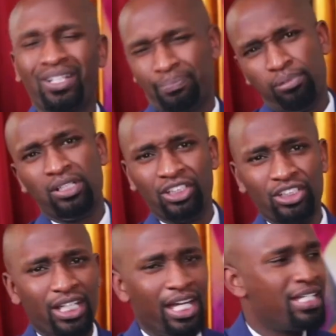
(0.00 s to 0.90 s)
quite
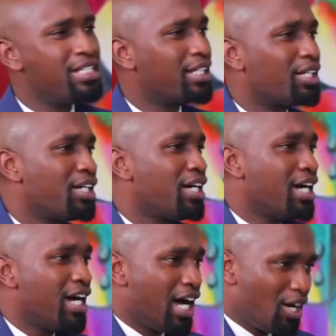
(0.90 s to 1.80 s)
bullish. And
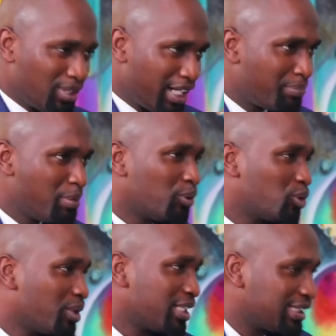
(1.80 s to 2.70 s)
I would like
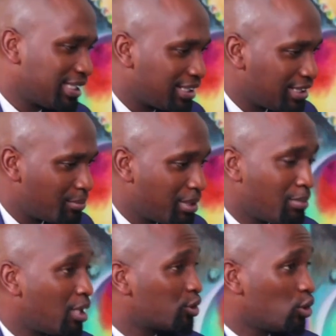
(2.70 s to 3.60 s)
people to understand a little bit
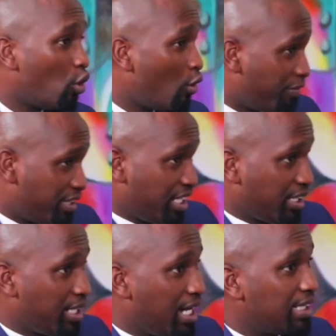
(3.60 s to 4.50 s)
about your
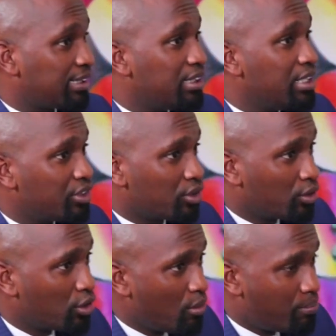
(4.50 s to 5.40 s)
offering as
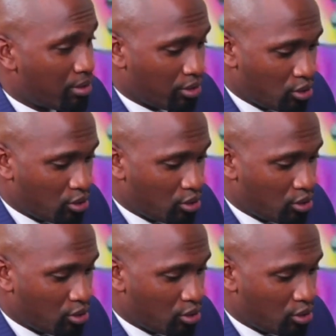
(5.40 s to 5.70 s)
Liaison Group.